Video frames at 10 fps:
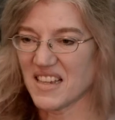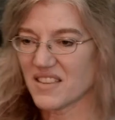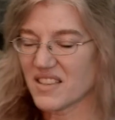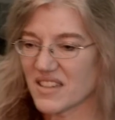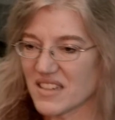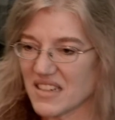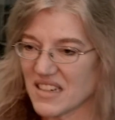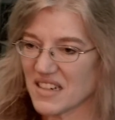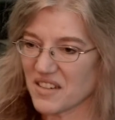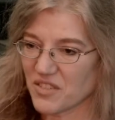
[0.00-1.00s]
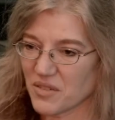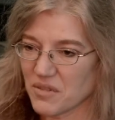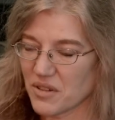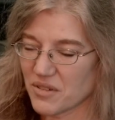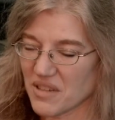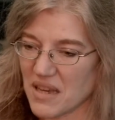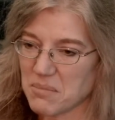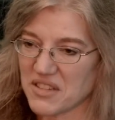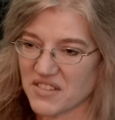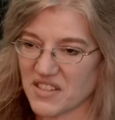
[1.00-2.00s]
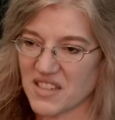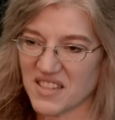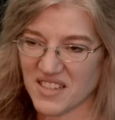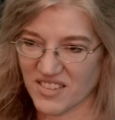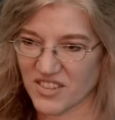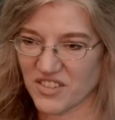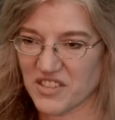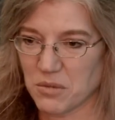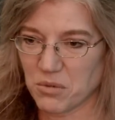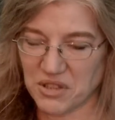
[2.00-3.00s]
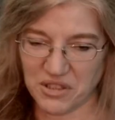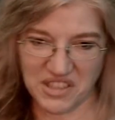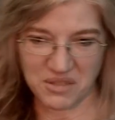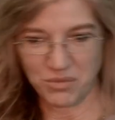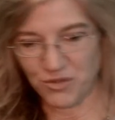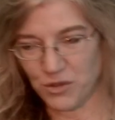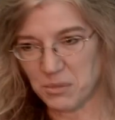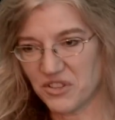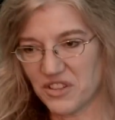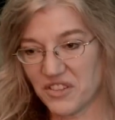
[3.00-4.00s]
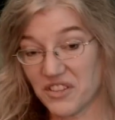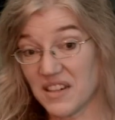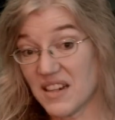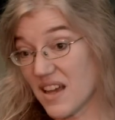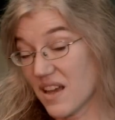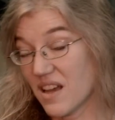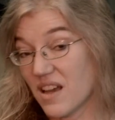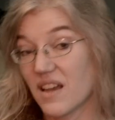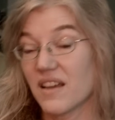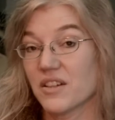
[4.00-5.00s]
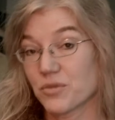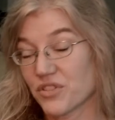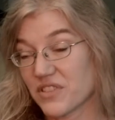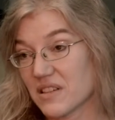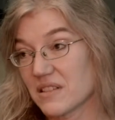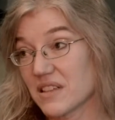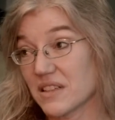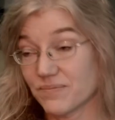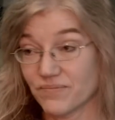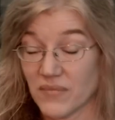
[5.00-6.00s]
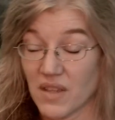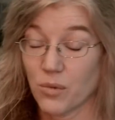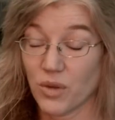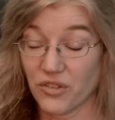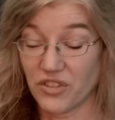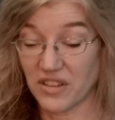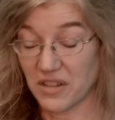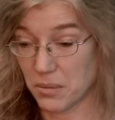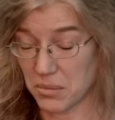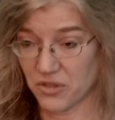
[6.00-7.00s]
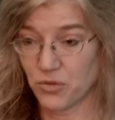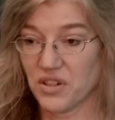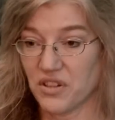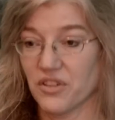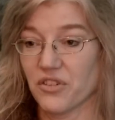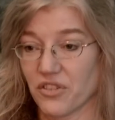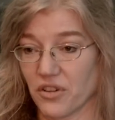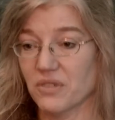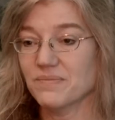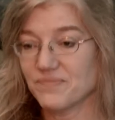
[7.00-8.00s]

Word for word: The MSc Sustainable Building Performance and Design, interestingly, was set up about 20 years ago.